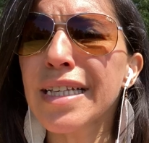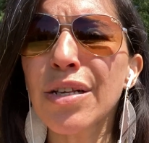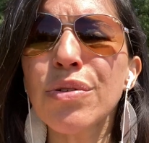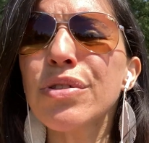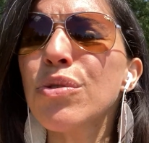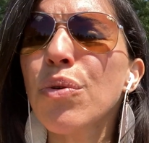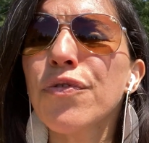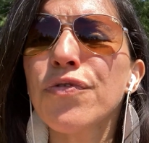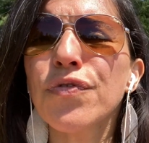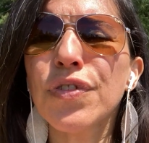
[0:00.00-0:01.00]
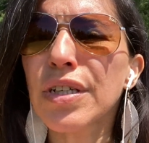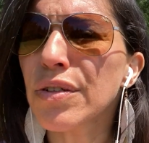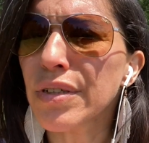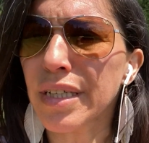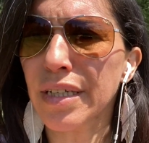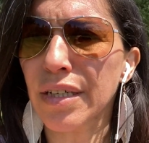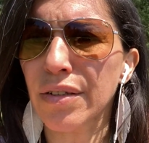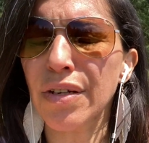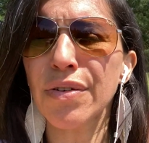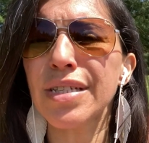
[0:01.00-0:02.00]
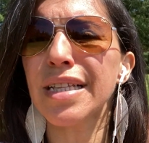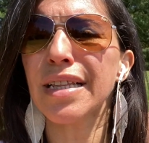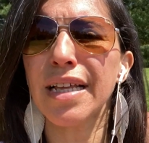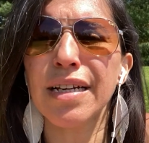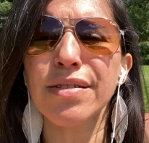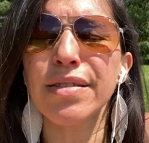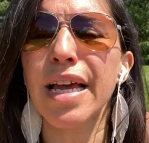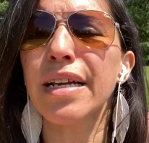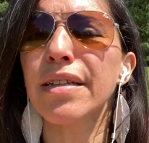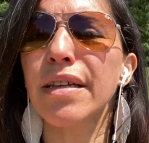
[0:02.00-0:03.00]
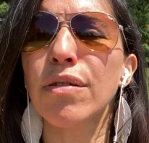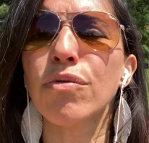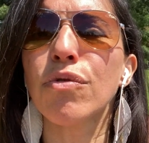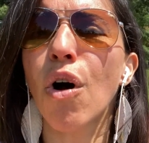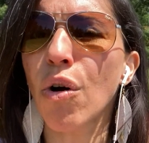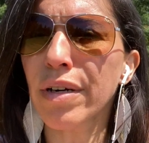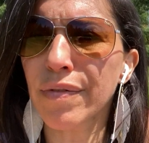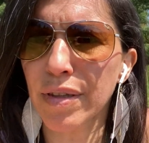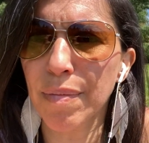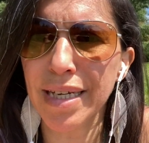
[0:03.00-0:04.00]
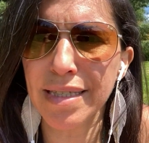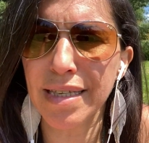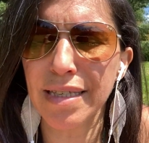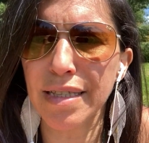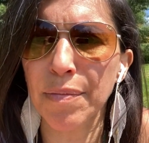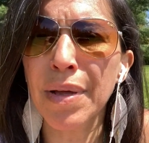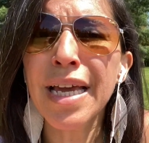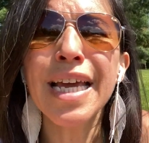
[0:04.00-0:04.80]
There is no fear in here. There isn't that there's anything wrong with my system.